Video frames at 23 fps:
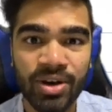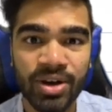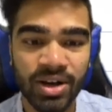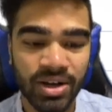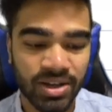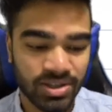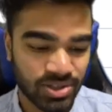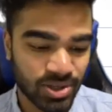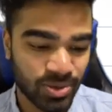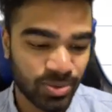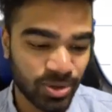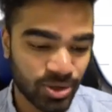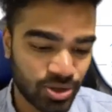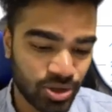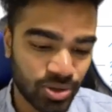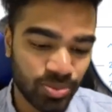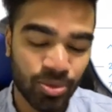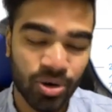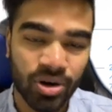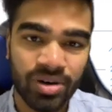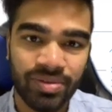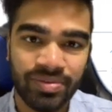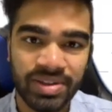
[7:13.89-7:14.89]
So we'll do
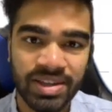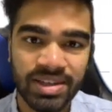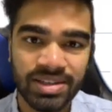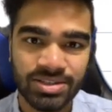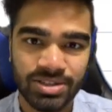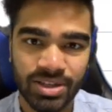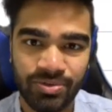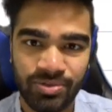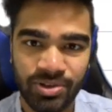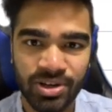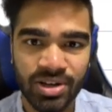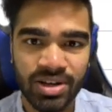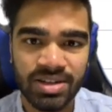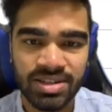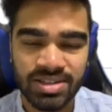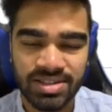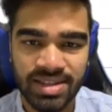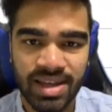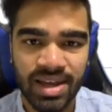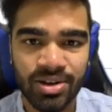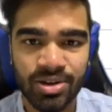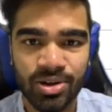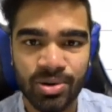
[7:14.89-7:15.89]
more of this. So if you don't
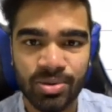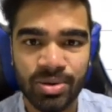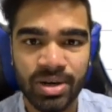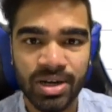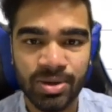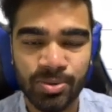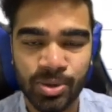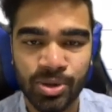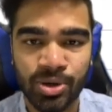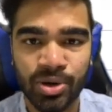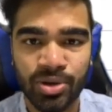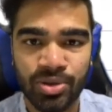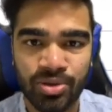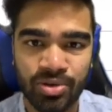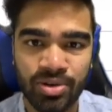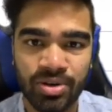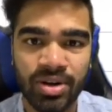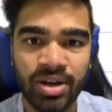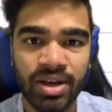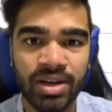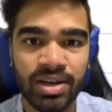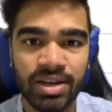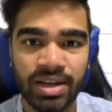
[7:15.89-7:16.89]
understand, don't worry, we'll go through
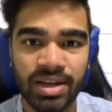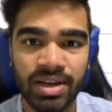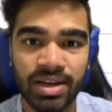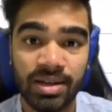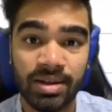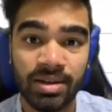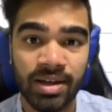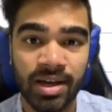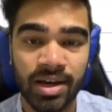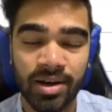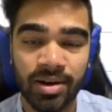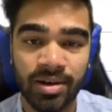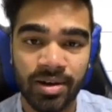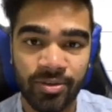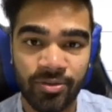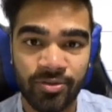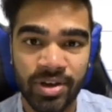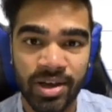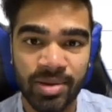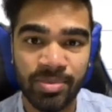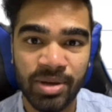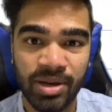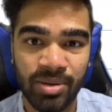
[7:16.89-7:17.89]
it a
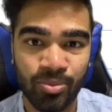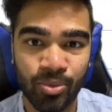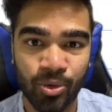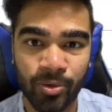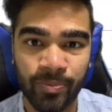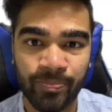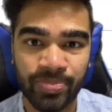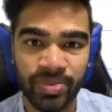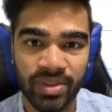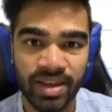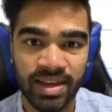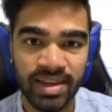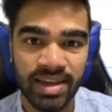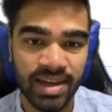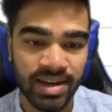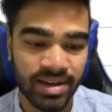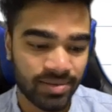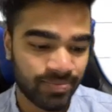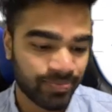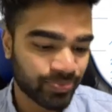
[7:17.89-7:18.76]
fair bit more again.